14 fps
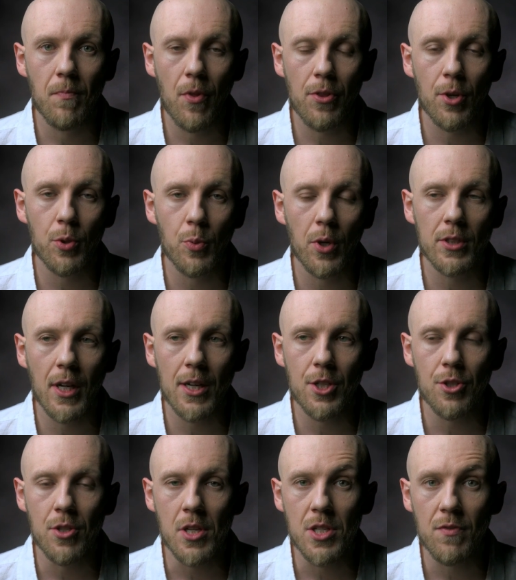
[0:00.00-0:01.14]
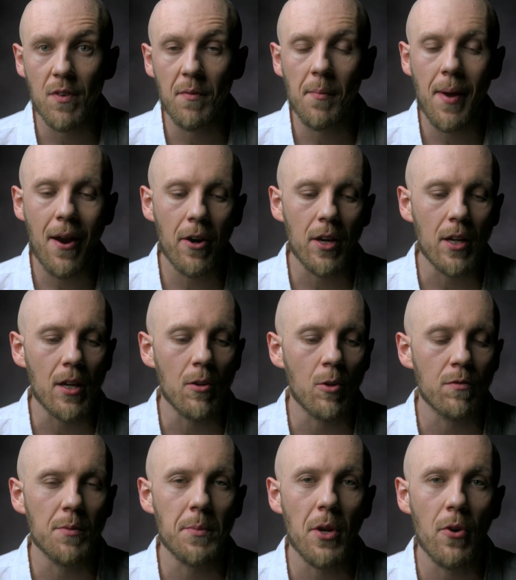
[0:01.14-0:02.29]
third world countries from America or
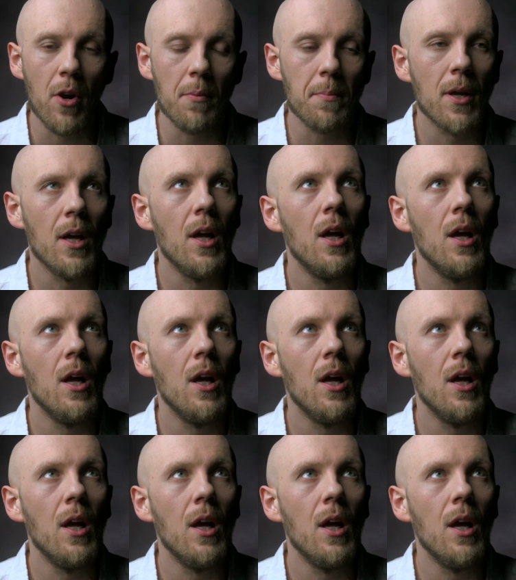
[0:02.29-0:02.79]
from Europe,